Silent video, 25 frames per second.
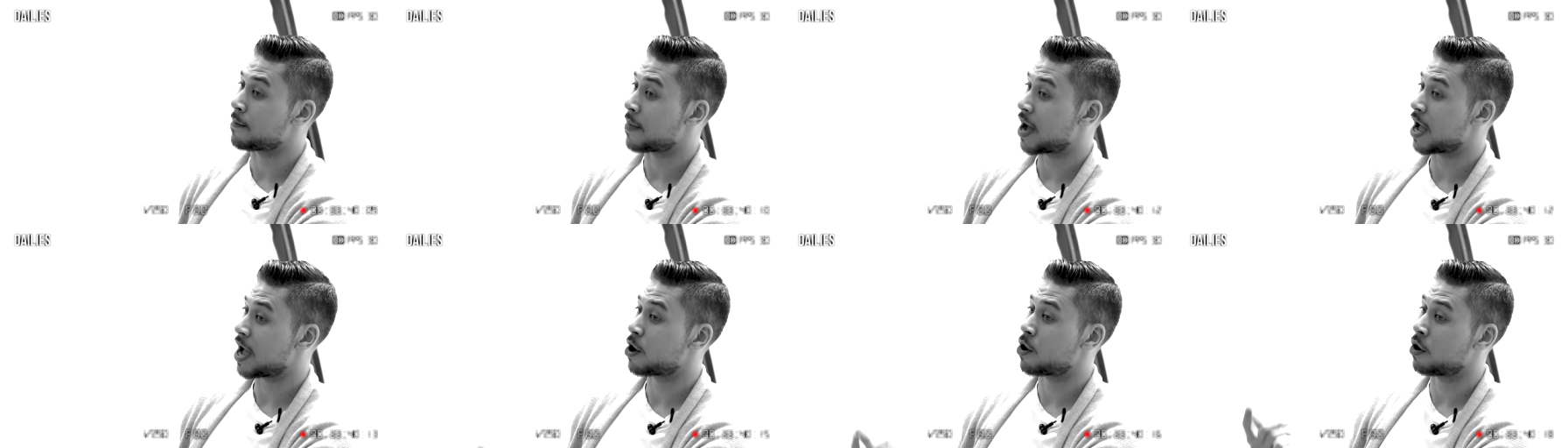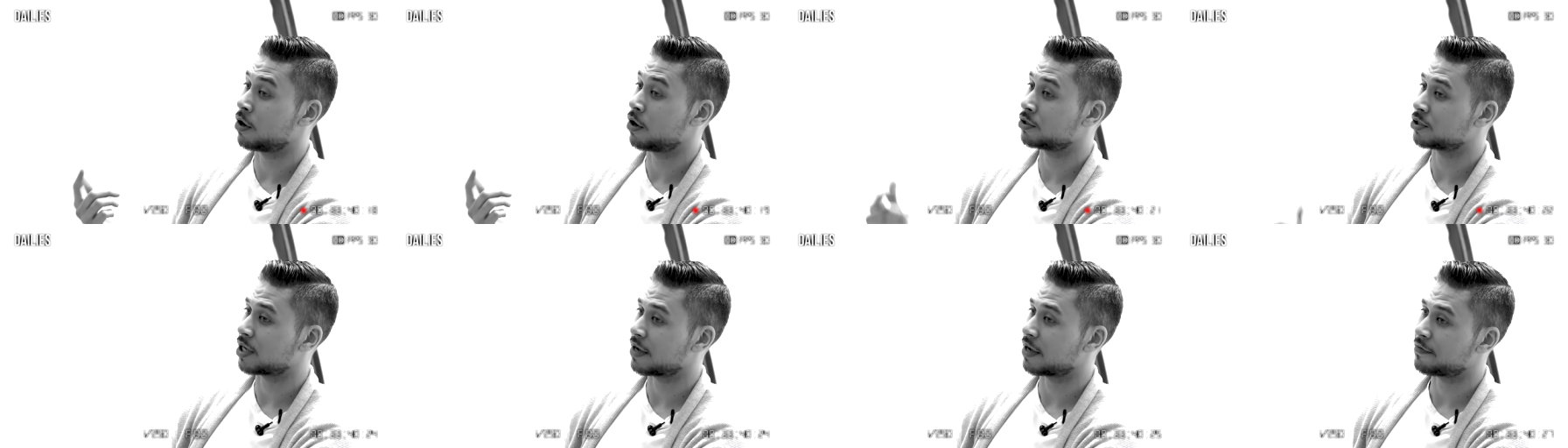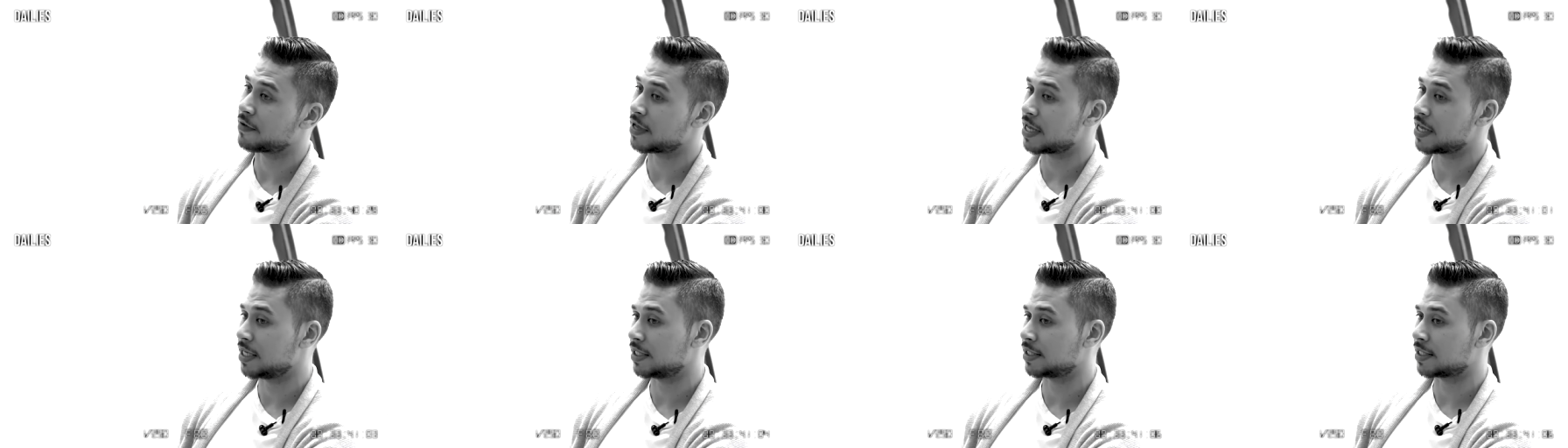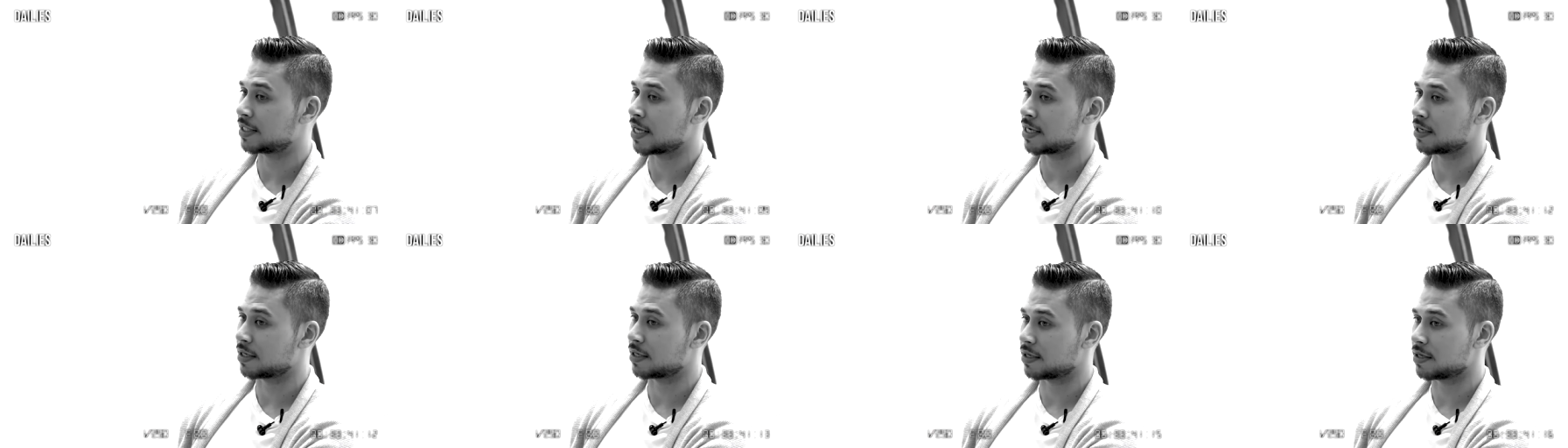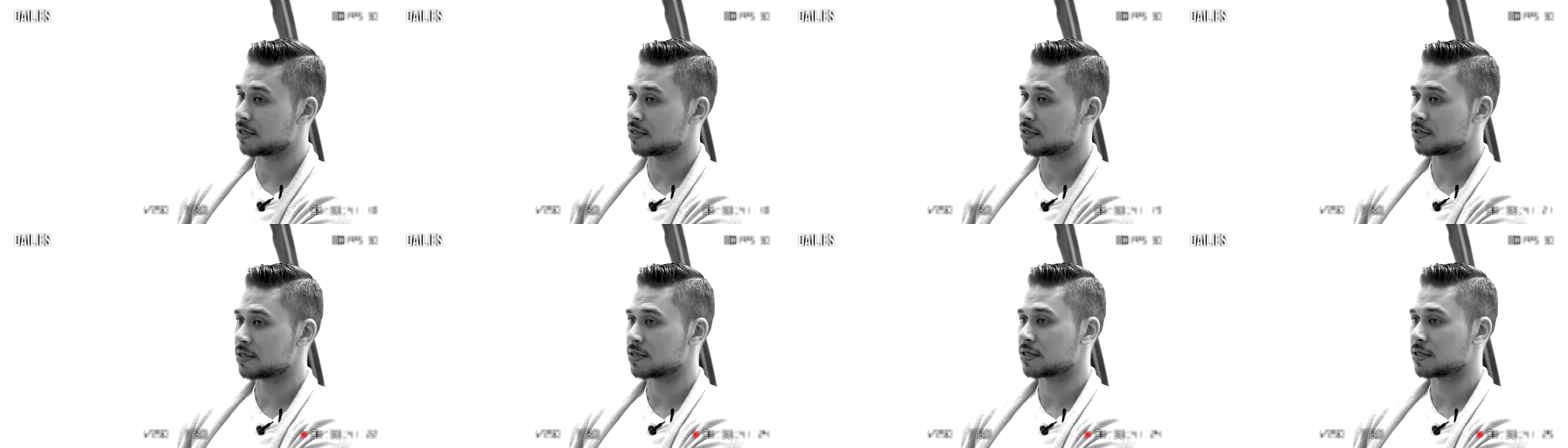My contract for
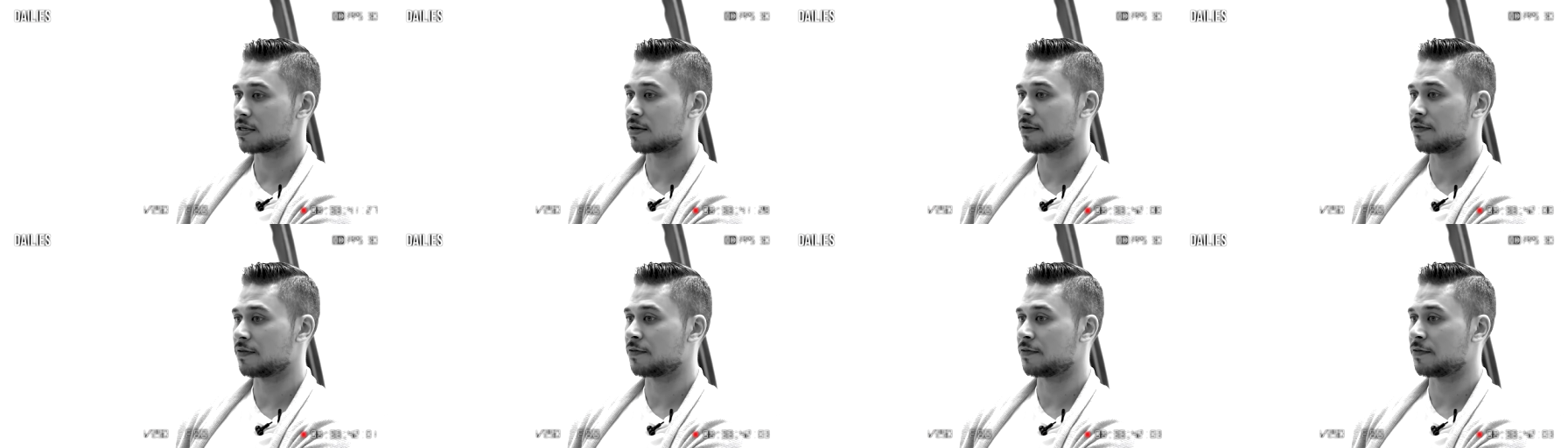EastEnders,